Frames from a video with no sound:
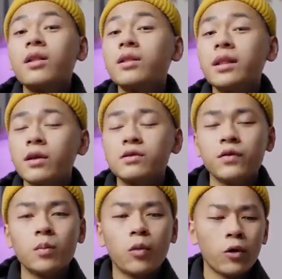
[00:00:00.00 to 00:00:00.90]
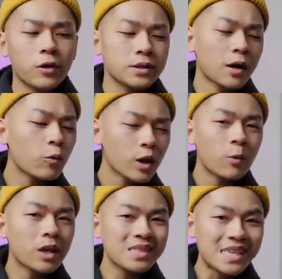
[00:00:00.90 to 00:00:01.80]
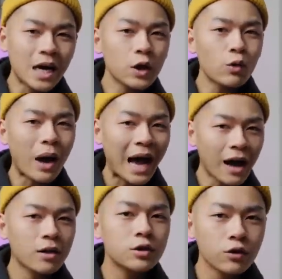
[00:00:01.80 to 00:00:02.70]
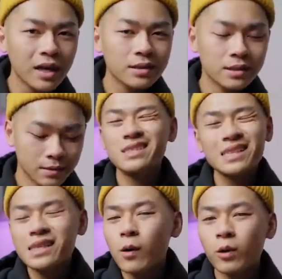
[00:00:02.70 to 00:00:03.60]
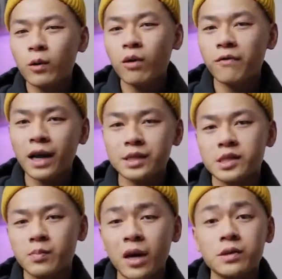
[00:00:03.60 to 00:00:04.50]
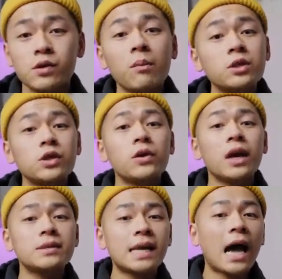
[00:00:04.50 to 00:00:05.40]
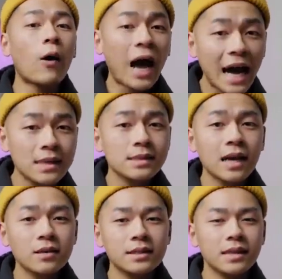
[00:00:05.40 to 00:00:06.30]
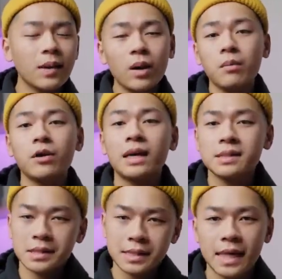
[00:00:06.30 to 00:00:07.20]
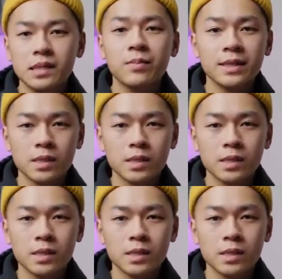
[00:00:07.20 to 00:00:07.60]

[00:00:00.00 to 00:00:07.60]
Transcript: Other than those few pointers, I don't really want to tell you how to dress because that's not really what fashion is about, so I'm gonna show you guys how I styled it and maybe you guys can take some